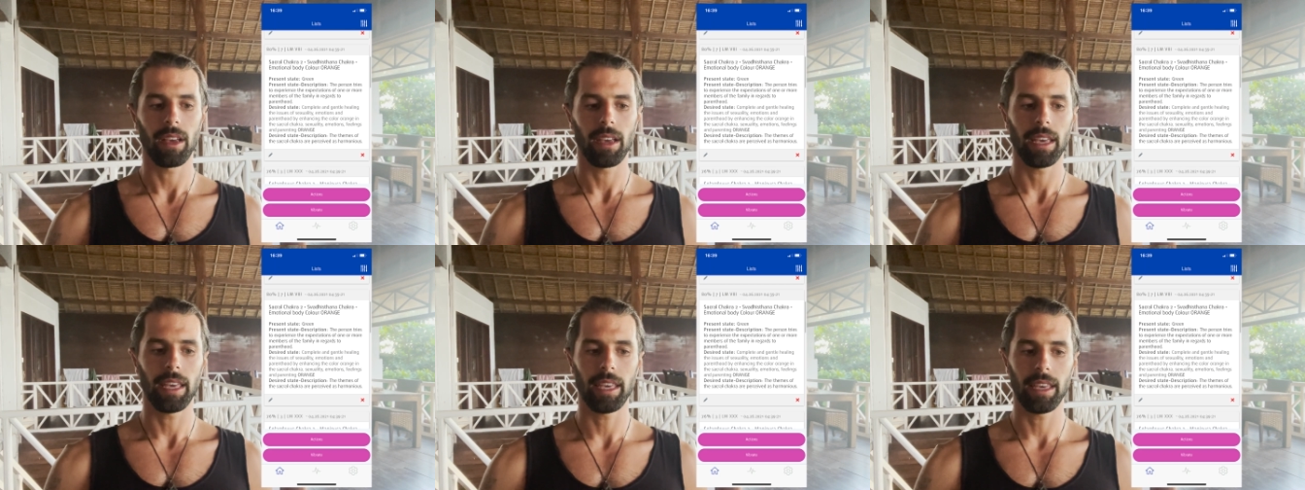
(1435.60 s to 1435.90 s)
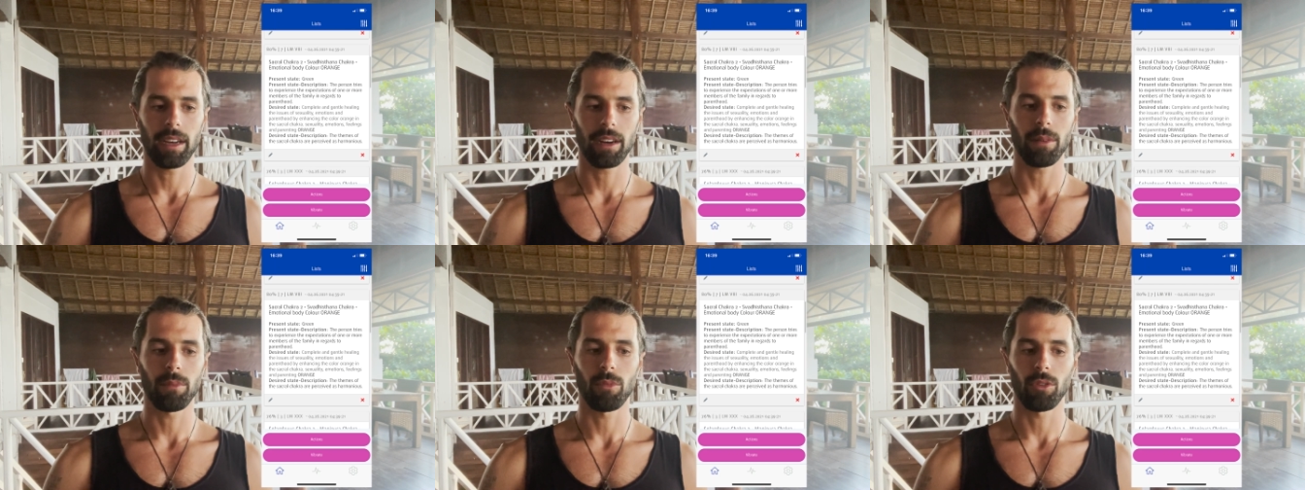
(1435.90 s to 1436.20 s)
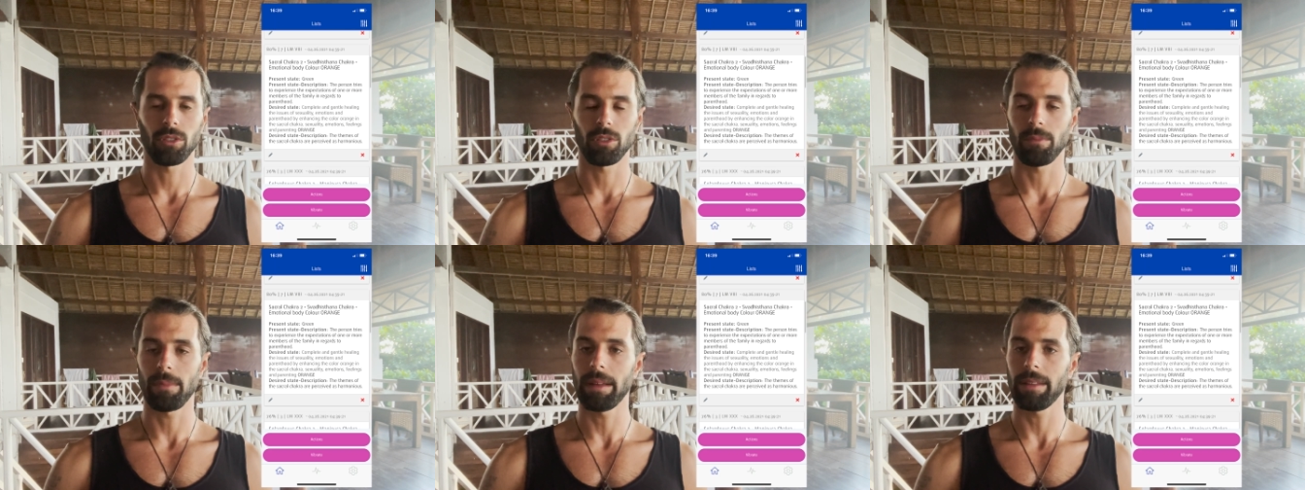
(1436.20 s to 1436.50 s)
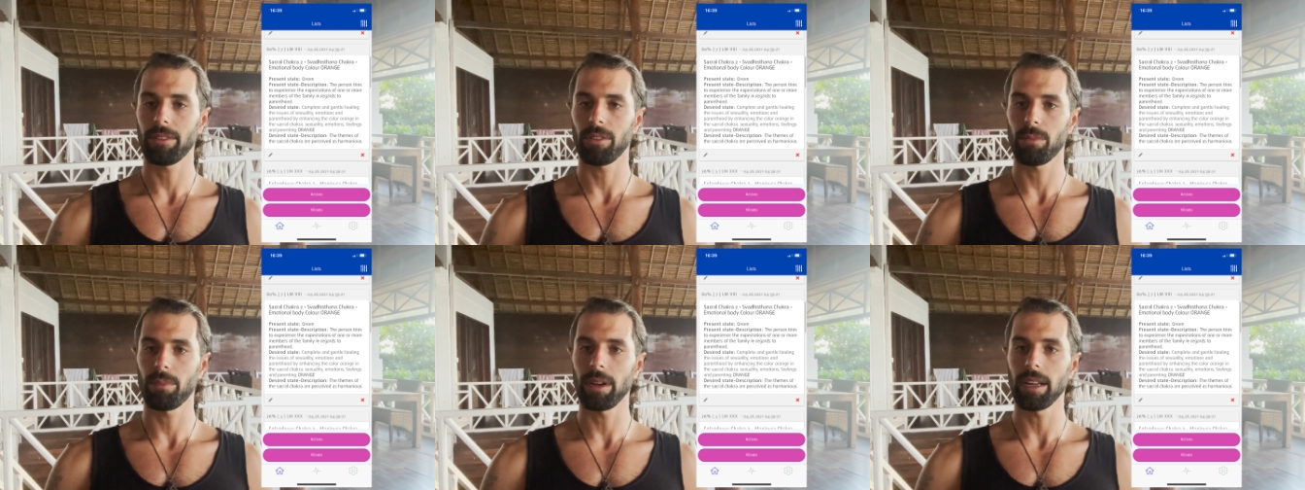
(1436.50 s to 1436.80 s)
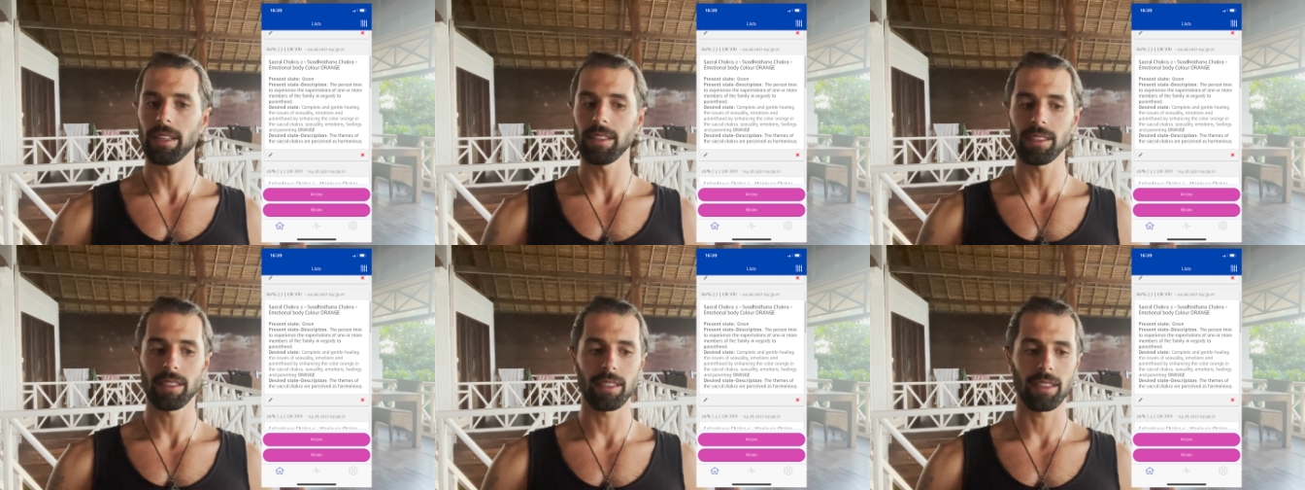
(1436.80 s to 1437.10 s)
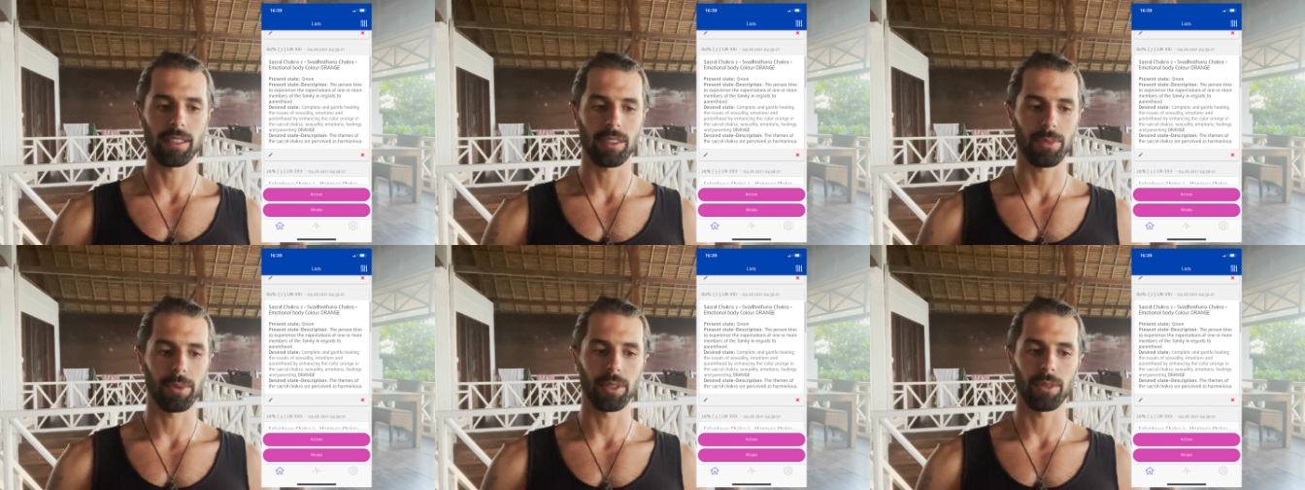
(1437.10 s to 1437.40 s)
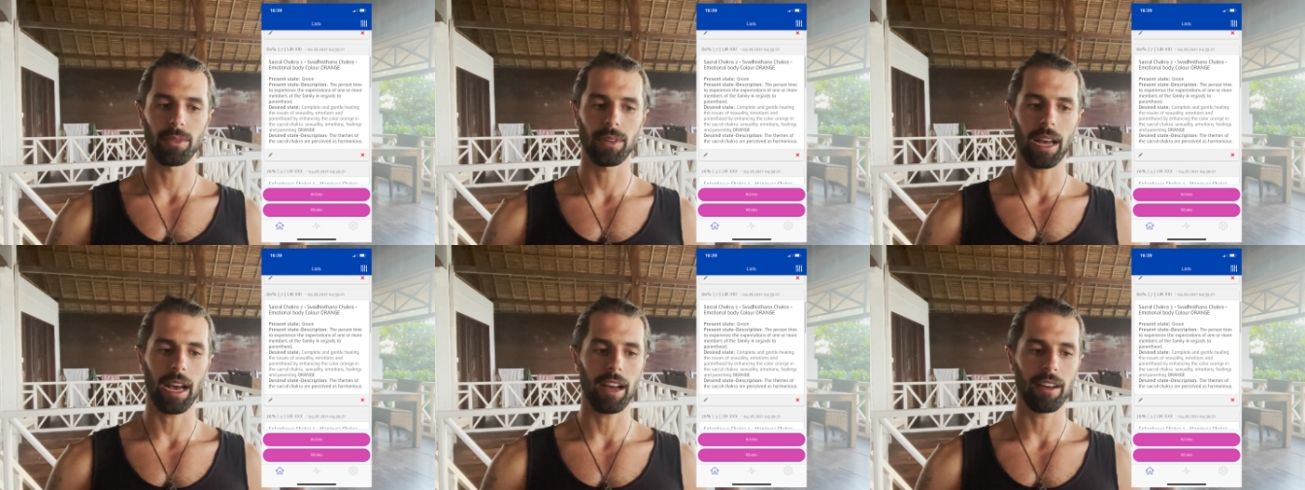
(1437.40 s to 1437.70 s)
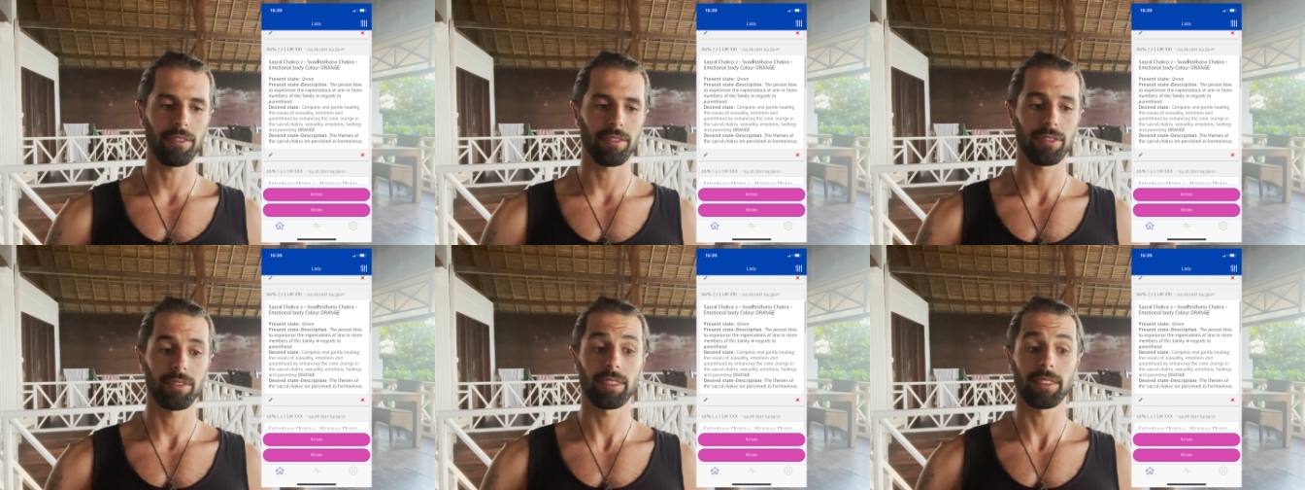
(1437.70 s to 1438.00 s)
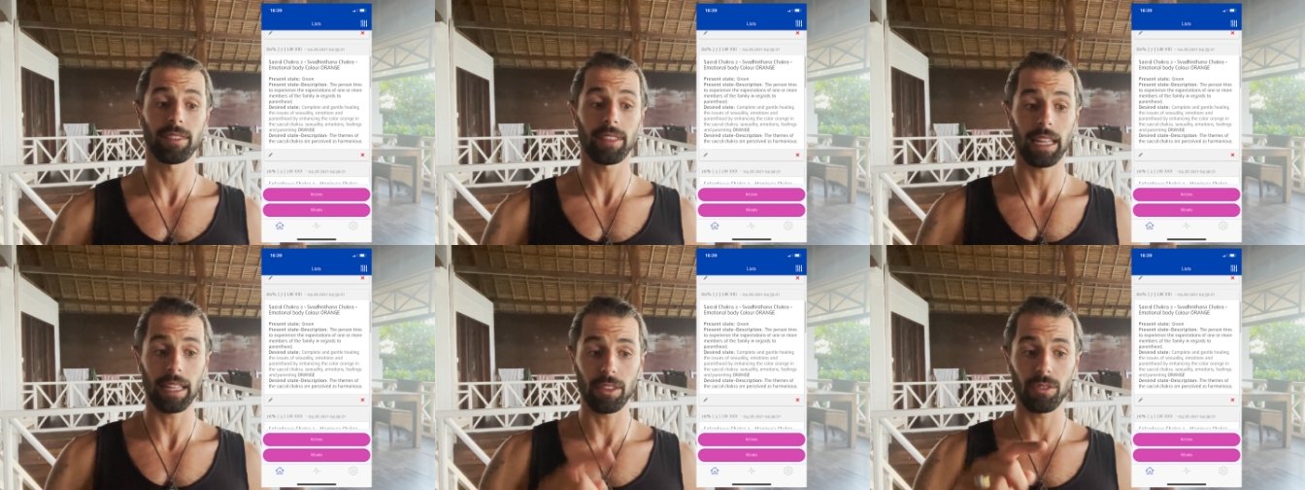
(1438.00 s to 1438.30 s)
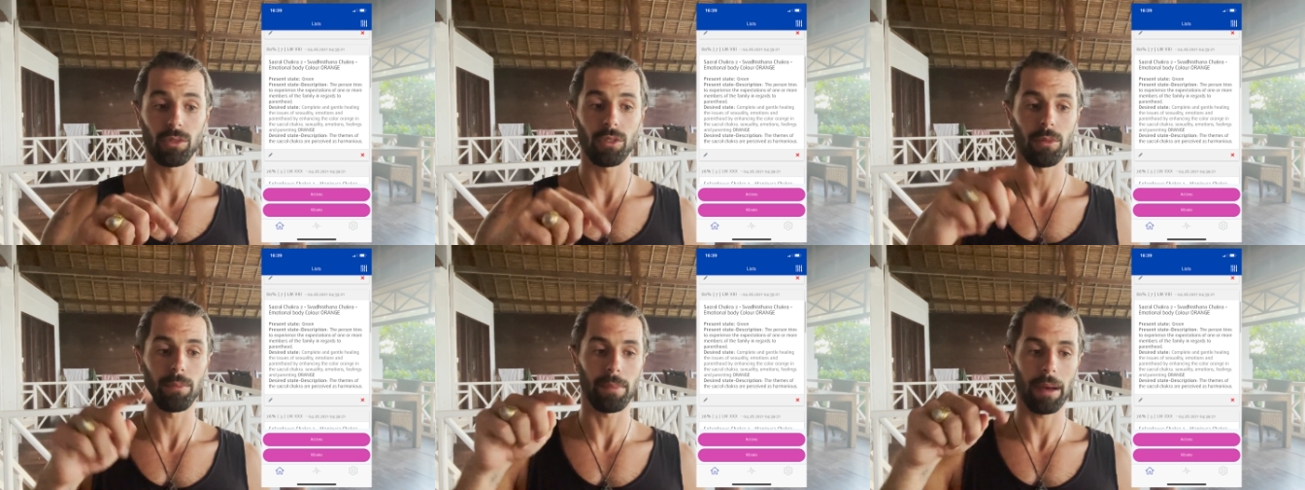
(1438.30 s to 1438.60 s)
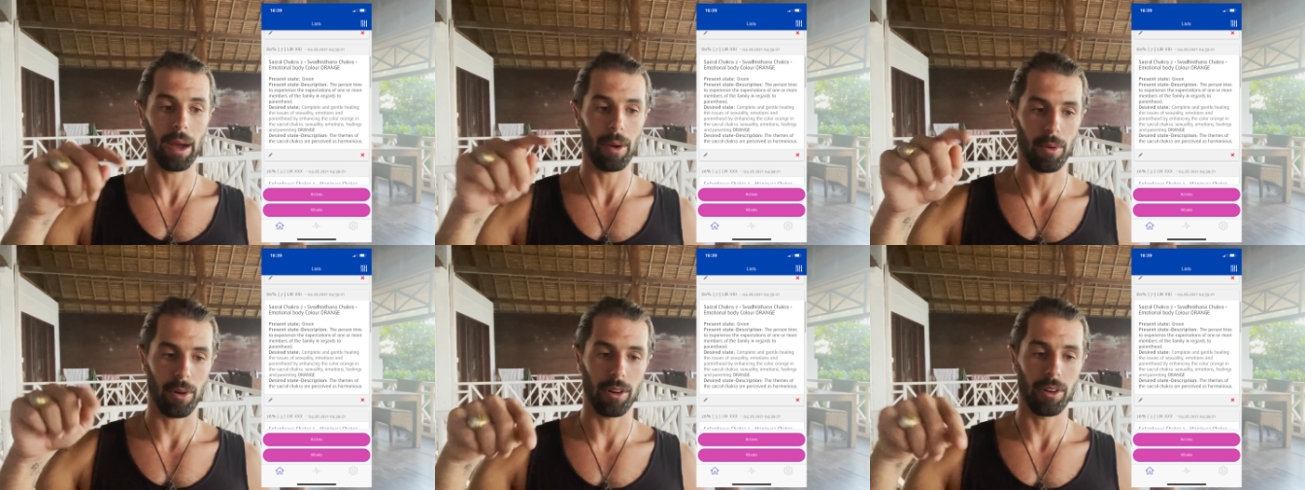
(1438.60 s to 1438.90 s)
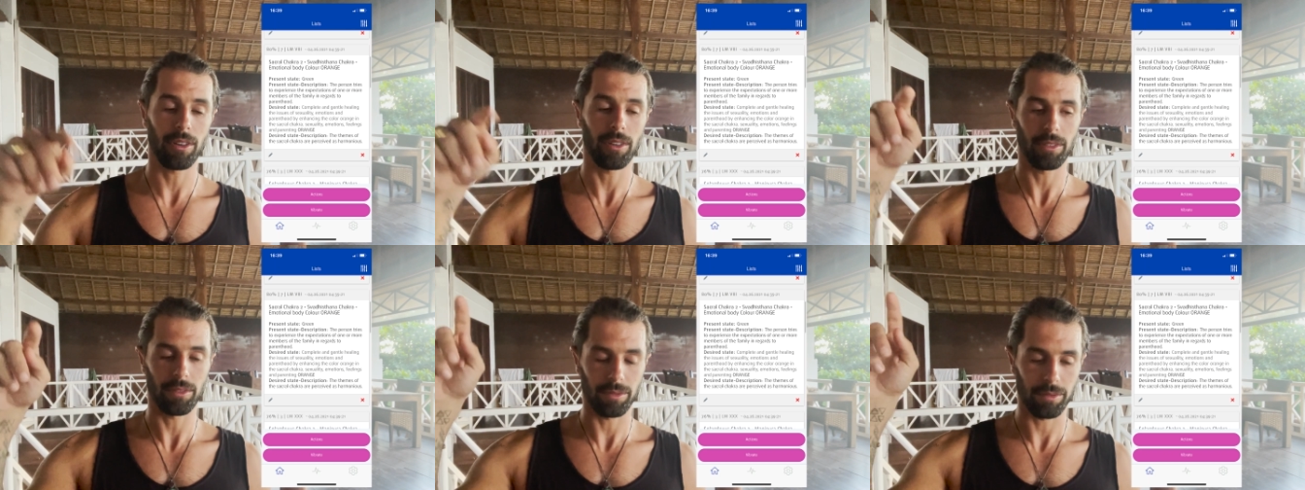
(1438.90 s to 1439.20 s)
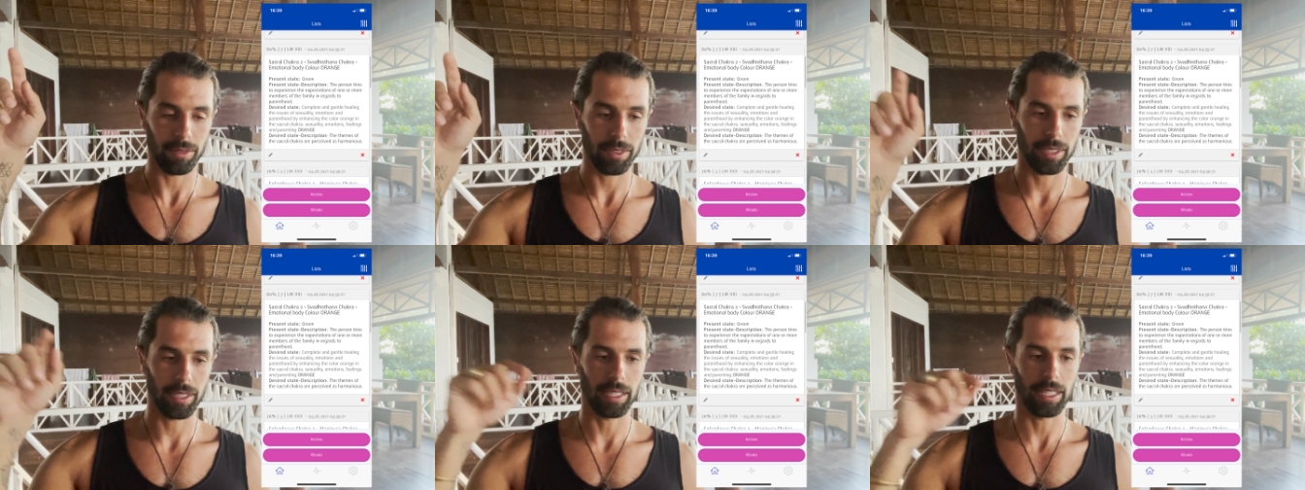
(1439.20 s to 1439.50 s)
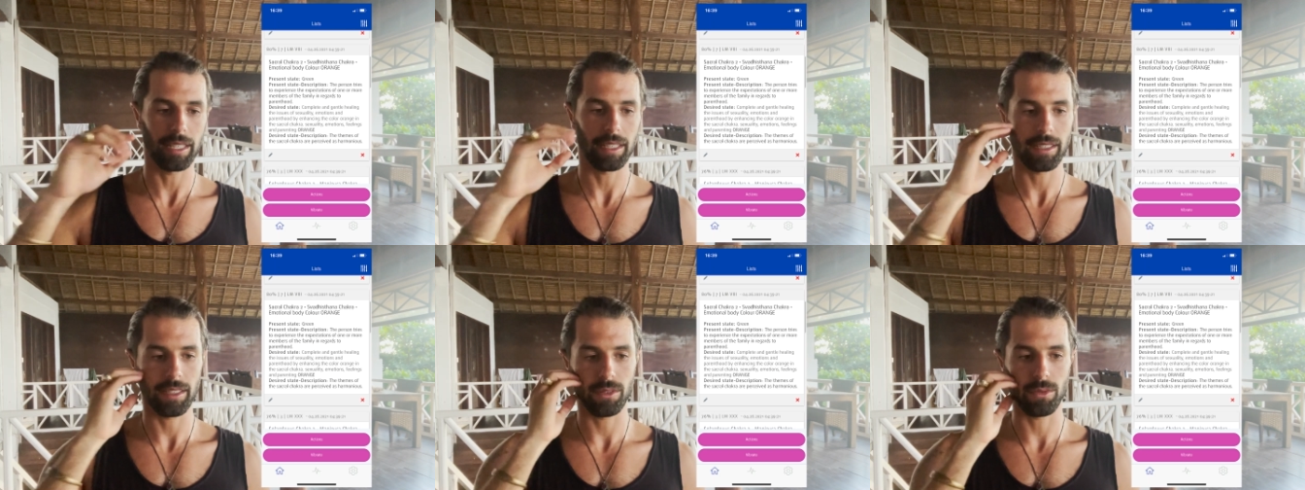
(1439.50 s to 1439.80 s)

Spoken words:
here more the mental planes, since we don't have 10 to the power 6,